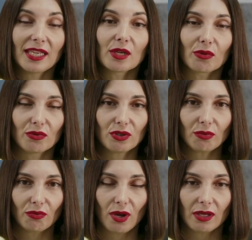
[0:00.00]
a crucial
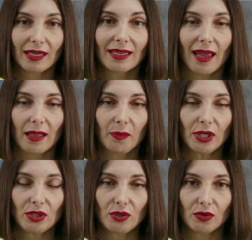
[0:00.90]
role in helping
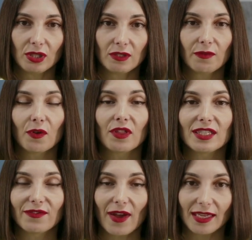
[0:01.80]
students for these
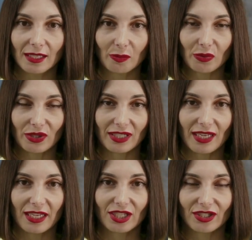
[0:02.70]
final
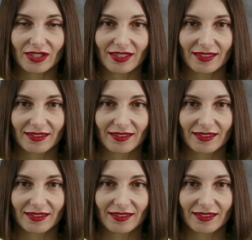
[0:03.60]
presentations.